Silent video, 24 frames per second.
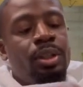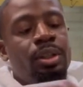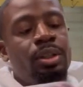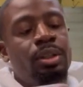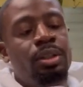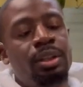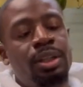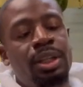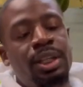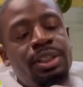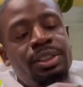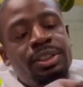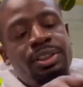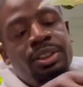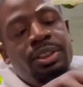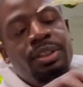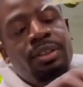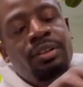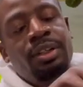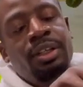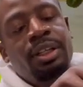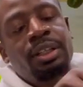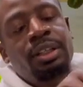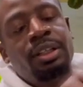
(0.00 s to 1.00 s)
that's it
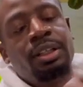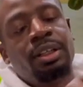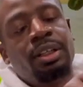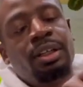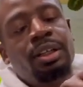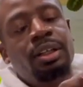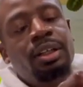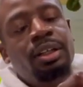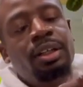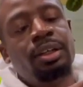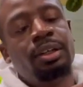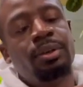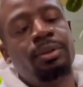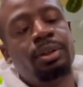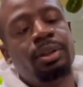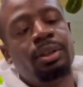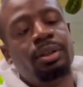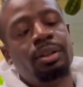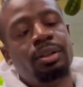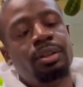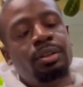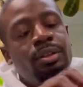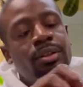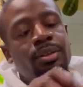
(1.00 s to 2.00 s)
right there. Here we
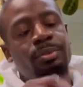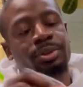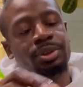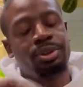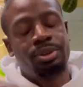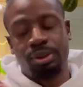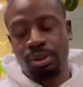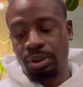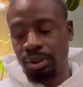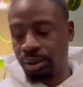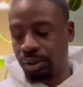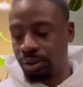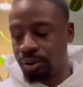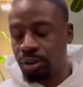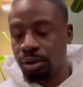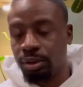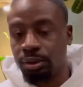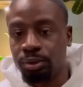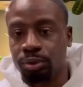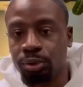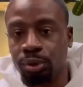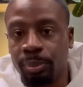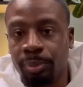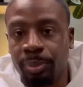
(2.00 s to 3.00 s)
go. Let me show you. It's gonna
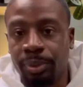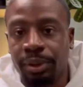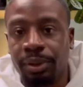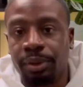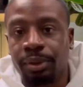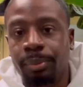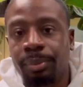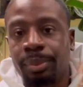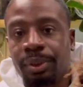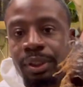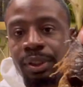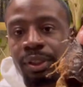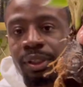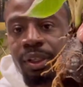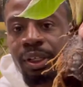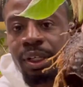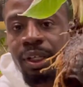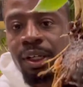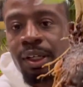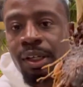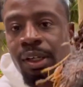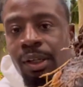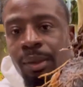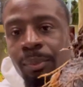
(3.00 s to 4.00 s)
drip a little bit,
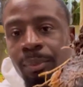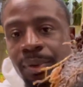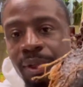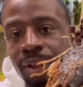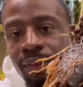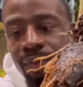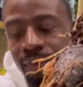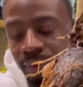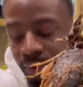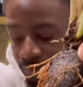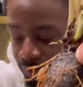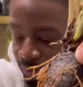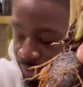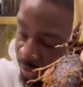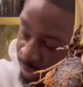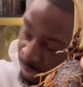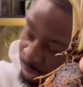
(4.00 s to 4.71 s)
but if you see